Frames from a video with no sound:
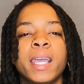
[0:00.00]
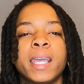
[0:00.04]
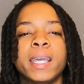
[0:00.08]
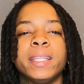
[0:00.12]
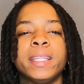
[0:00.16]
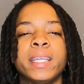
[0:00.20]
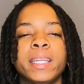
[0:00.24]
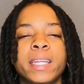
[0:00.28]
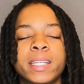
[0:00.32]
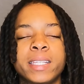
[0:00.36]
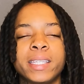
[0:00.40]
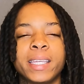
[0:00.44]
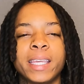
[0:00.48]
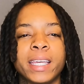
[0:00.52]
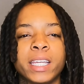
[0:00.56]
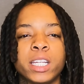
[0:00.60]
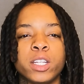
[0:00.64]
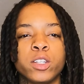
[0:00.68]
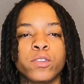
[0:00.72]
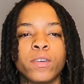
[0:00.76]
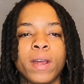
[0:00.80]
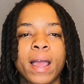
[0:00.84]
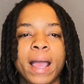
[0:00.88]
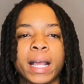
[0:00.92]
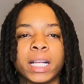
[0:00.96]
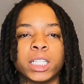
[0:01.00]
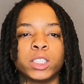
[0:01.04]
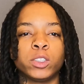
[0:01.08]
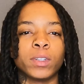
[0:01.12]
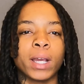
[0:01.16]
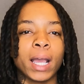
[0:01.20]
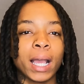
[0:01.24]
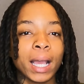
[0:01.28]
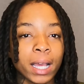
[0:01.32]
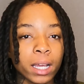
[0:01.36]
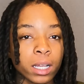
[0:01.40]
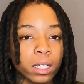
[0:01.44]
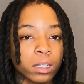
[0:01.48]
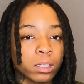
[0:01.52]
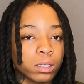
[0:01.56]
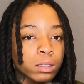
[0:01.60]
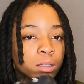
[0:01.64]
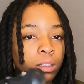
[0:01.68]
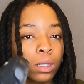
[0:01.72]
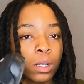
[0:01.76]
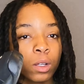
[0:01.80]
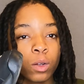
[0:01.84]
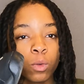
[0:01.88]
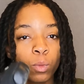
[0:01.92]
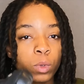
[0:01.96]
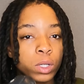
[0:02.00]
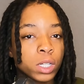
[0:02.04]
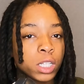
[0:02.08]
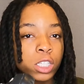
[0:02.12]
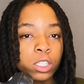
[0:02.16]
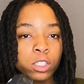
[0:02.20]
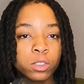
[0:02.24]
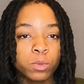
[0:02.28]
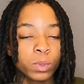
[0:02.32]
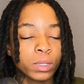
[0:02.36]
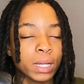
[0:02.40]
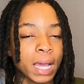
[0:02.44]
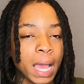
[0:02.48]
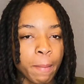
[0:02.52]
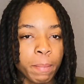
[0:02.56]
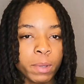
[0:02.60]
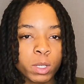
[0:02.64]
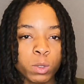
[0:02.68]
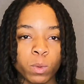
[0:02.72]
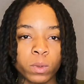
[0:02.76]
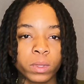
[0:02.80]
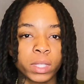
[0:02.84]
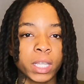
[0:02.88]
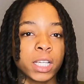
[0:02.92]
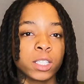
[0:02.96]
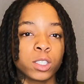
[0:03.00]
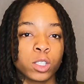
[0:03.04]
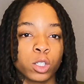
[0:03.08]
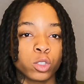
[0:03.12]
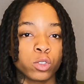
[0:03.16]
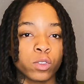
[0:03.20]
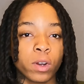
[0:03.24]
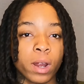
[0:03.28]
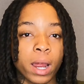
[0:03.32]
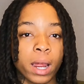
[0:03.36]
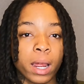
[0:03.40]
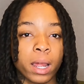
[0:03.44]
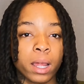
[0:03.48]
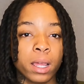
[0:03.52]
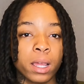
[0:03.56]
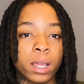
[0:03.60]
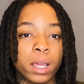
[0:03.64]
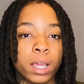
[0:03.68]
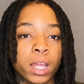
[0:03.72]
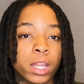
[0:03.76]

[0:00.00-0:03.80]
And then it's getting dry. Dry what is what happens when things are dry?